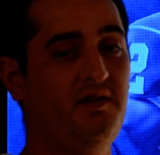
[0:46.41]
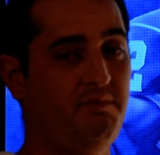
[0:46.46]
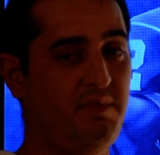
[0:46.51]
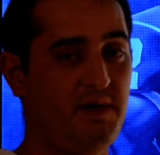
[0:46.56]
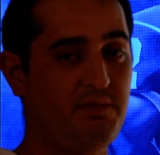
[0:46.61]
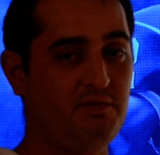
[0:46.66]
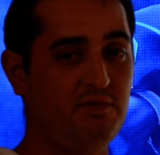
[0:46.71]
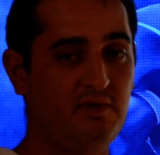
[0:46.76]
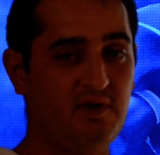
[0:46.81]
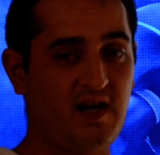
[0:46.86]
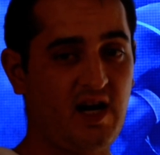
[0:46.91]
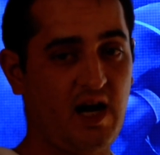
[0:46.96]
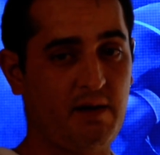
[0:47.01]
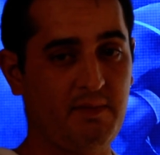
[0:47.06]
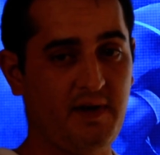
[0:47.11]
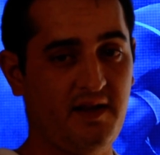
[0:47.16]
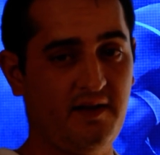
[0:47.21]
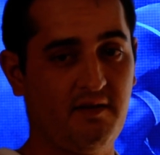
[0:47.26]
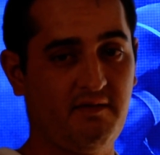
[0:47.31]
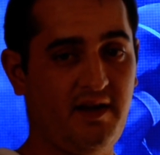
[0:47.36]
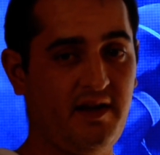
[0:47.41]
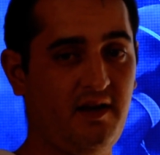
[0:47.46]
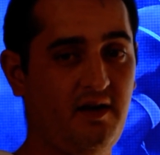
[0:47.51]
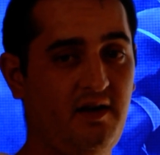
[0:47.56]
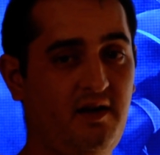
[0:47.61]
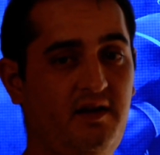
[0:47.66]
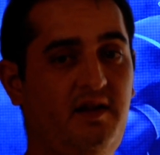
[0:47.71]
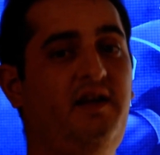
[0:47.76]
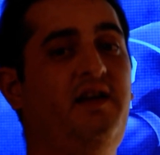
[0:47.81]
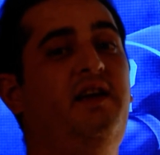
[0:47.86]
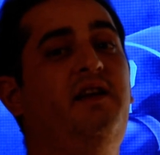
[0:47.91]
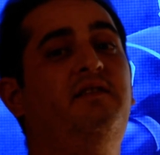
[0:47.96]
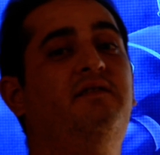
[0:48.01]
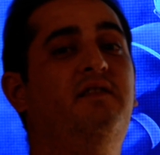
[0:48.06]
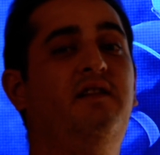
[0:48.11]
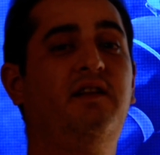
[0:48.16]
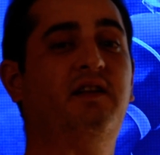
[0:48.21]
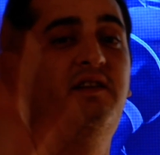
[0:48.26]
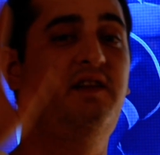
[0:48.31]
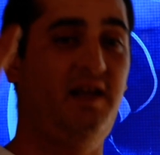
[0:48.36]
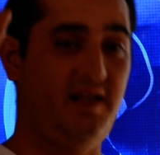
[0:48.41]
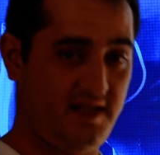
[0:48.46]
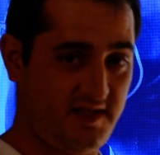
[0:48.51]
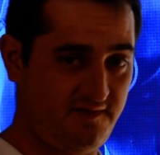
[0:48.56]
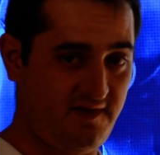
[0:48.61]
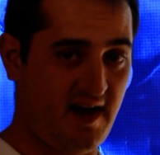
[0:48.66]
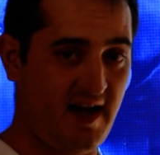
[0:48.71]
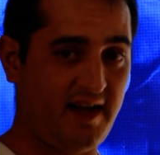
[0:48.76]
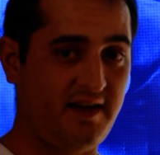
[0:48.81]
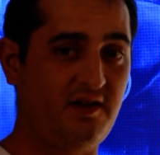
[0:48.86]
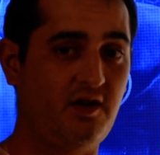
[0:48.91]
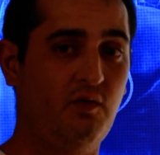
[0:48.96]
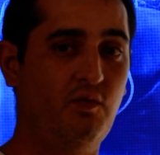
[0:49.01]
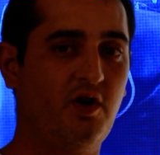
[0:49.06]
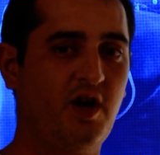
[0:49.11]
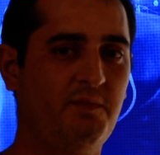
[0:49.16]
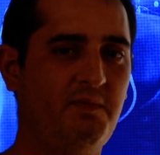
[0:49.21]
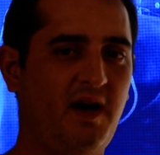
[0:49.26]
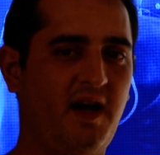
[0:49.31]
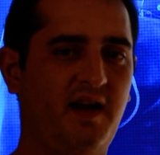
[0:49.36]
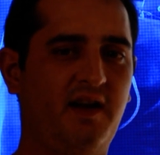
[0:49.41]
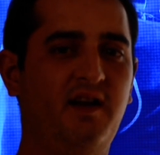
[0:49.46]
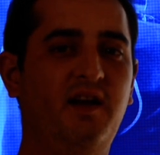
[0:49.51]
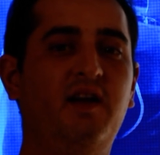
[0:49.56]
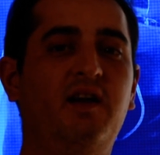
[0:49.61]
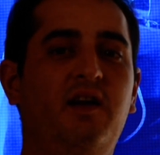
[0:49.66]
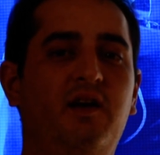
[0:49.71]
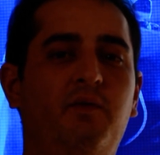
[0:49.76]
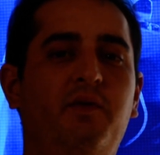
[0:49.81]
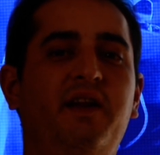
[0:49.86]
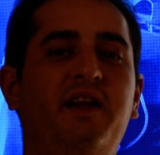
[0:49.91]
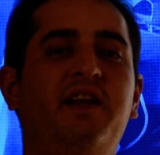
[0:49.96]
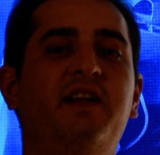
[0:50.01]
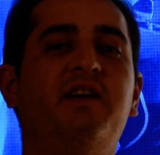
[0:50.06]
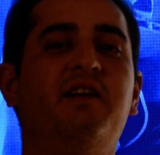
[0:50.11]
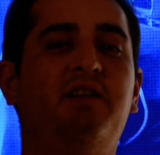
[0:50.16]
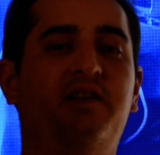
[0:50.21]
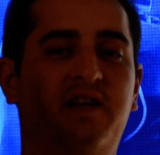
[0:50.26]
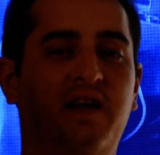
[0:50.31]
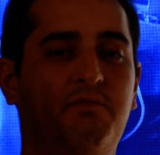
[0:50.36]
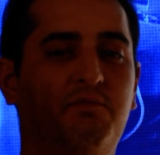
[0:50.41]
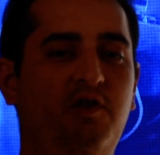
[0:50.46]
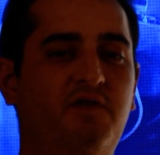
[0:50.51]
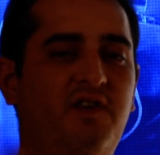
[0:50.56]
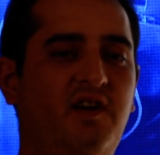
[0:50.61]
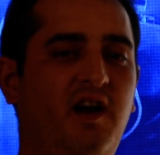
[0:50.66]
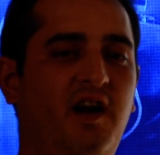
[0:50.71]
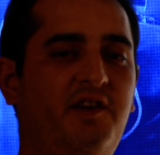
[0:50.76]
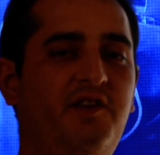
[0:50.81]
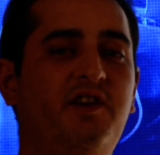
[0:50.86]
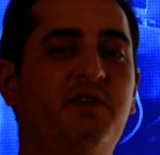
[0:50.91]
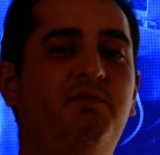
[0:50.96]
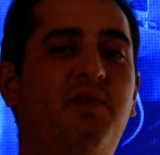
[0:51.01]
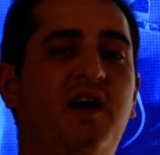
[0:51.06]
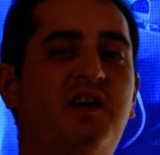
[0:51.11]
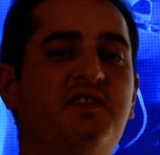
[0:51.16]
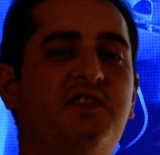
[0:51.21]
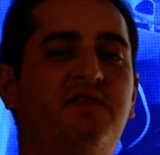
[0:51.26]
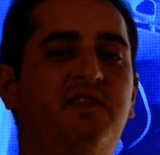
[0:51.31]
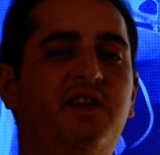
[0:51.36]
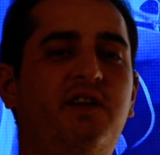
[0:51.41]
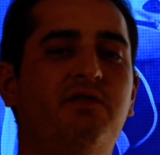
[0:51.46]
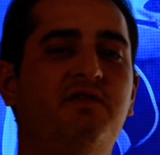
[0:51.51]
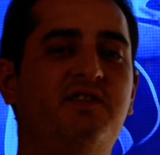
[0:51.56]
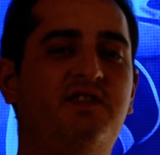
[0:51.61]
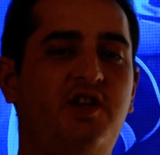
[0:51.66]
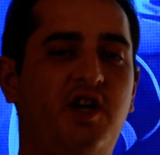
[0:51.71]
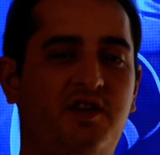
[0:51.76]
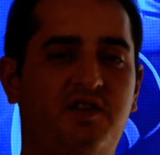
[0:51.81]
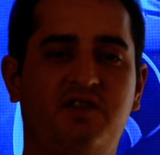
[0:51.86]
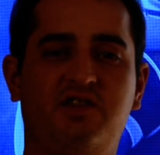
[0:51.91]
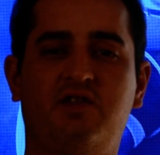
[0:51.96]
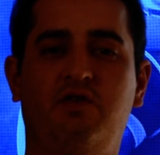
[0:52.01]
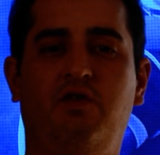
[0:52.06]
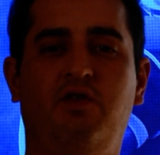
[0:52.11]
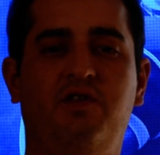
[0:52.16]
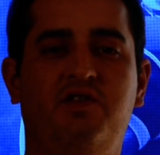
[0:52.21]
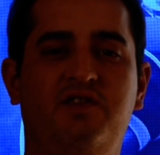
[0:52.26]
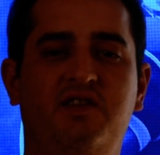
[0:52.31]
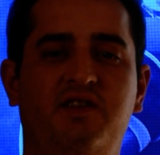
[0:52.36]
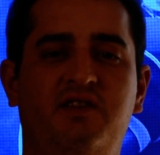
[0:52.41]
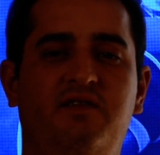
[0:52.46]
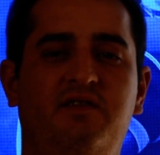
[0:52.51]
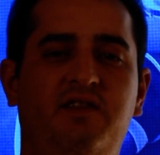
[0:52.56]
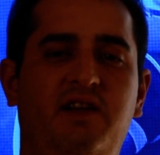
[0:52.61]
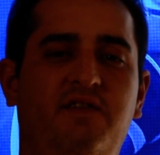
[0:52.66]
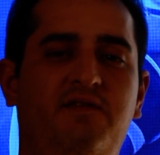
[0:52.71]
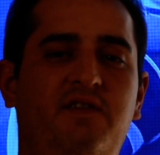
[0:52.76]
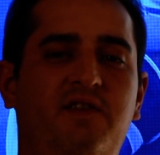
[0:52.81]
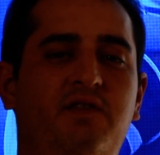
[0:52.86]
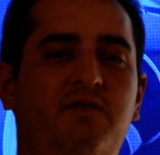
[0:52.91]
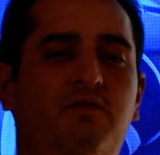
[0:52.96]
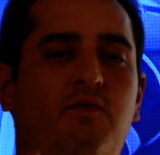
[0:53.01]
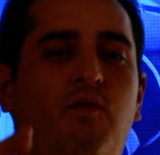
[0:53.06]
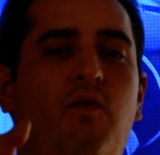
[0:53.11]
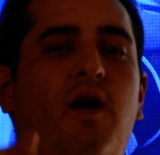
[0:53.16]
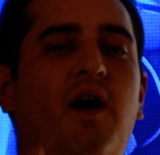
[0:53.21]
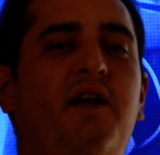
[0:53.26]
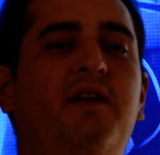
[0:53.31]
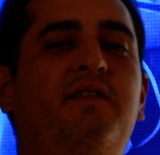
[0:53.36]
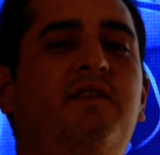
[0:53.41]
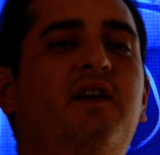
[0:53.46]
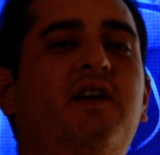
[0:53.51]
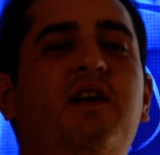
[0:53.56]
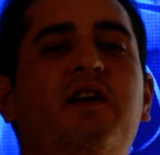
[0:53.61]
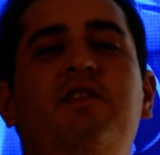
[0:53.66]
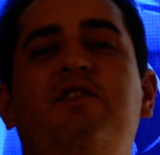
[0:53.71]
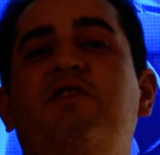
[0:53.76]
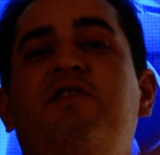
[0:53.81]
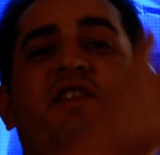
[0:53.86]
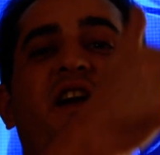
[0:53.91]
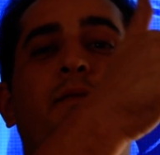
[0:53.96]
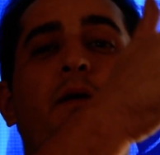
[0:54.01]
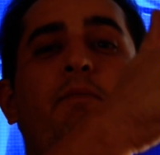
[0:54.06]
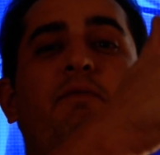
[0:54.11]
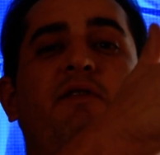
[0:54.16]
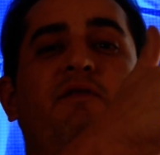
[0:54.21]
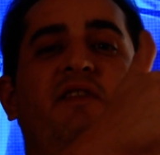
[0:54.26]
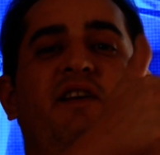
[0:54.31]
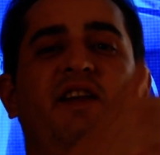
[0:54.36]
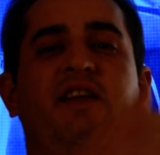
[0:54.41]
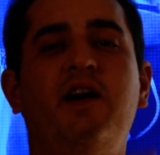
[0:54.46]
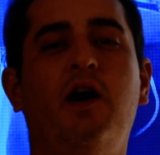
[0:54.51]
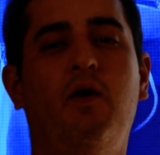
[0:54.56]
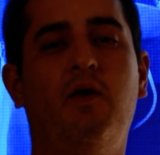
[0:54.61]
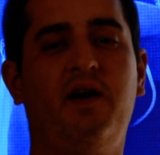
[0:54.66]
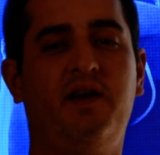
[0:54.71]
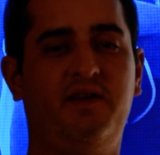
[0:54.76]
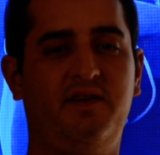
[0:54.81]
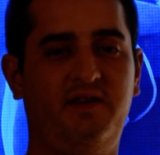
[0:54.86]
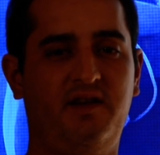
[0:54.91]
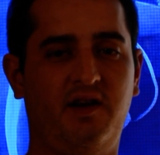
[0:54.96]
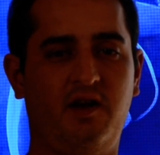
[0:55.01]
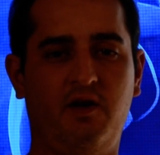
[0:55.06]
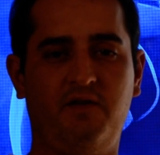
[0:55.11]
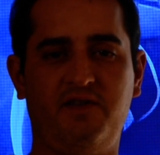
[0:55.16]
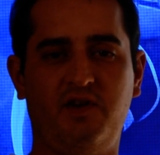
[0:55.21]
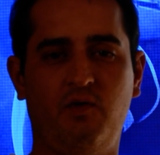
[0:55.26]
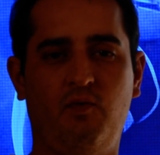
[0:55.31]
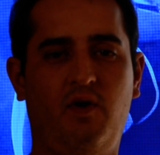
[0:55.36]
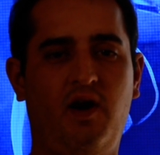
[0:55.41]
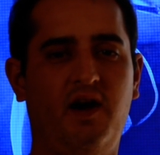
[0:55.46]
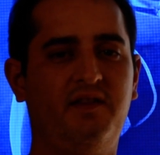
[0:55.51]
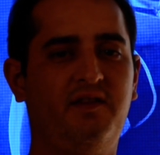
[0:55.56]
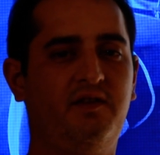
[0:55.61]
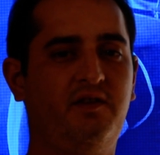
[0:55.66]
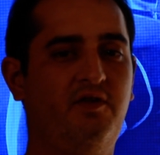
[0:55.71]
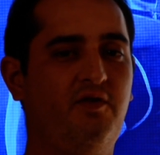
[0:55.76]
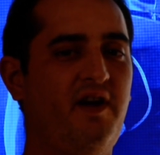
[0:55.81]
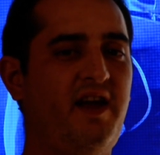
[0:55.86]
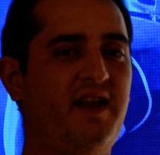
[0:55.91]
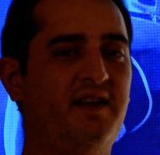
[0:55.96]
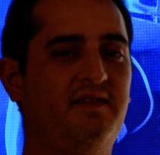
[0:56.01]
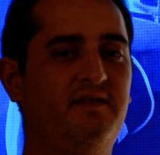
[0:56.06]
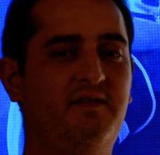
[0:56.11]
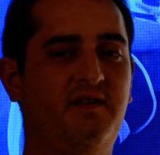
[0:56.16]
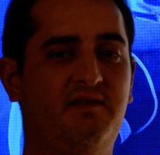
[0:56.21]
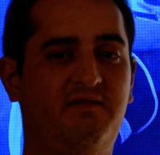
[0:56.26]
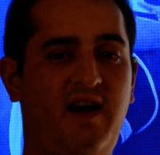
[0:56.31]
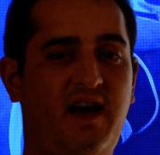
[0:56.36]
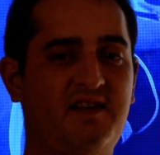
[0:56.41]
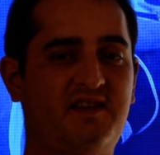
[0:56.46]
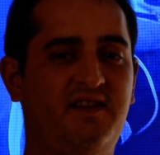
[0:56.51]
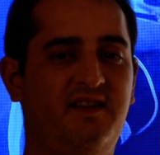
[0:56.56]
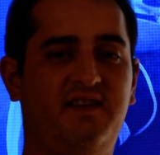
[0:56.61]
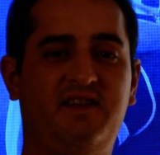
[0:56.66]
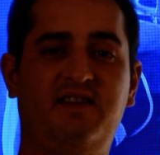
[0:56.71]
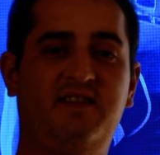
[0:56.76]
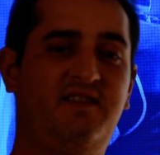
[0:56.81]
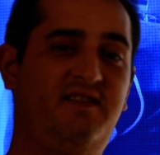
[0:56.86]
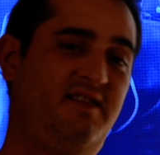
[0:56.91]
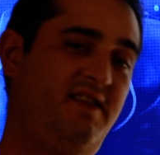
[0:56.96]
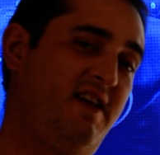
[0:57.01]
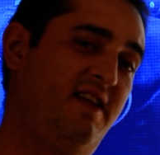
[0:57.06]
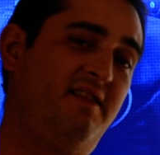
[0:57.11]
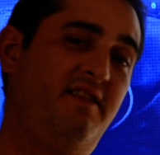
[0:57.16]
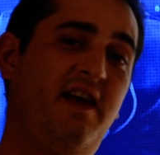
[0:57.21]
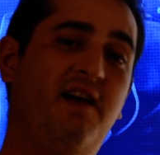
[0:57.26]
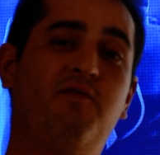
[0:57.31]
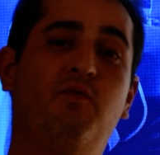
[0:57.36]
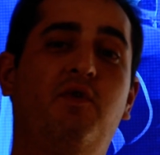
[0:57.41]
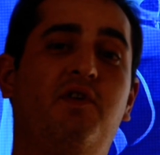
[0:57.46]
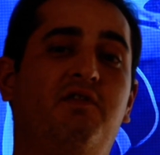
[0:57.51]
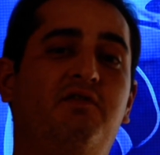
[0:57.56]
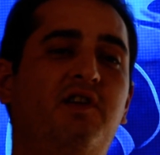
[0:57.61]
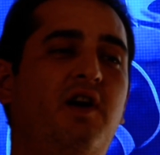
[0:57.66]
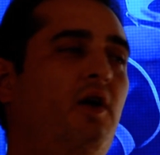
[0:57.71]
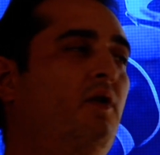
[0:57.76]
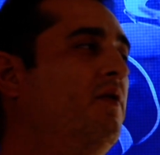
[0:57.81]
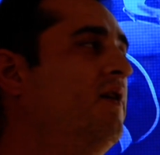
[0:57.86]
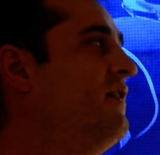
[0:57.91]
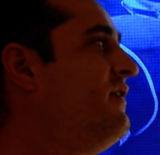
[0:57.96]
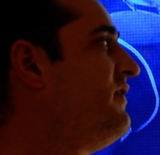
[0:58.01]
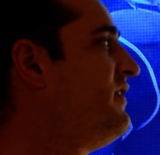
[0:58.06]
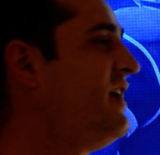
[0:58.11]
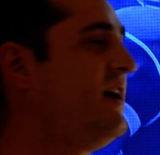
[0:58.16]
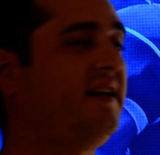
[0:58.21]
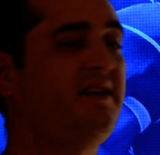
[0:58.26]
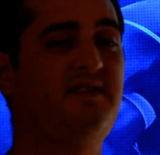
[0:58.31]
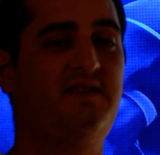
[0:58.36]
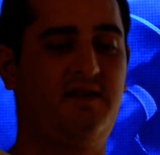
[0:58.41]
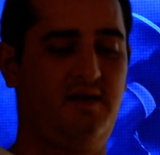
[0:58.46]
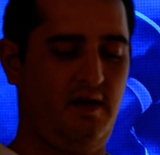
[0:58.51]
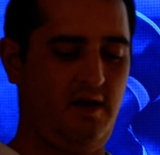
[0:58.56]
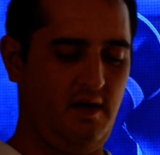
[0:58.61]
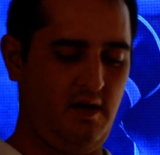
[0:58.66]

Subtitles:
People will comment and they're like, oh, it's fine. Don't worry about it. We need to get moving on. You can pause the video and check the scores. And if you won, to thumb up the video. And if you won, great. Your last, then everyone will know. Thanks.